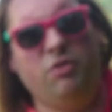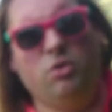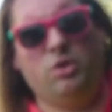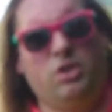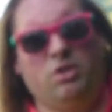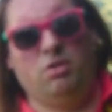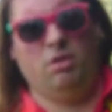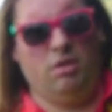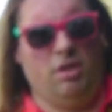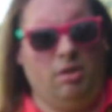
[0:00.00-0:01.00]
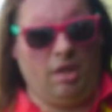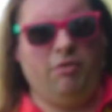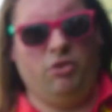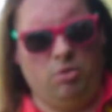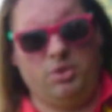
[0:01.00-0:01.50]
fought, uh, then
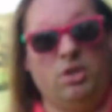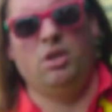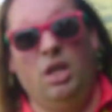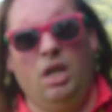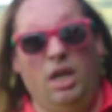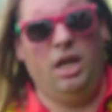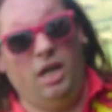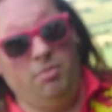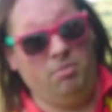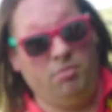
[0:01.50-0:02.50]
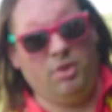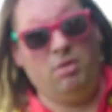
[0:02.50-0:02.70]
formed um,